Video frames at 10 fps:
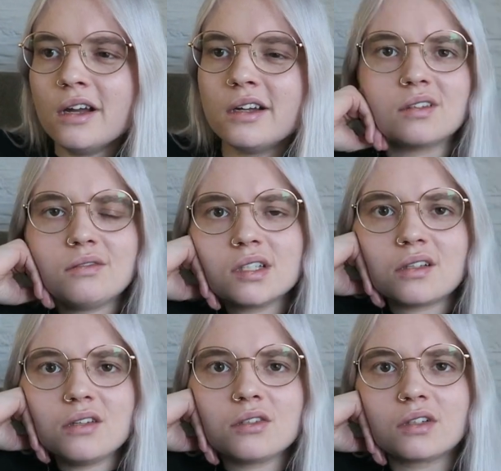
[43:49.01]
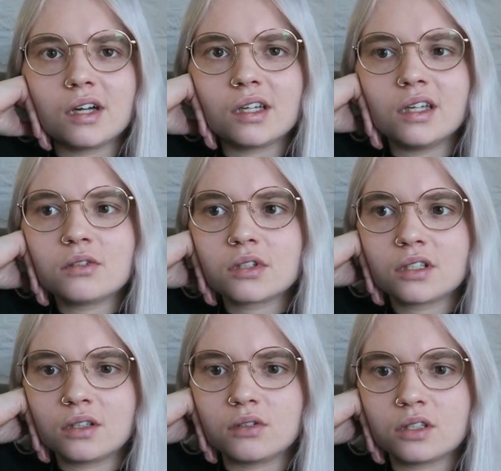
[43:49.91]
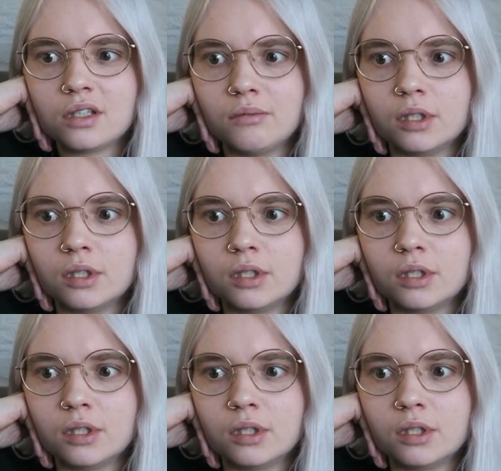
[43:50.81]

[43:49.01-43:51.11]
So that was also kind of interesting to see,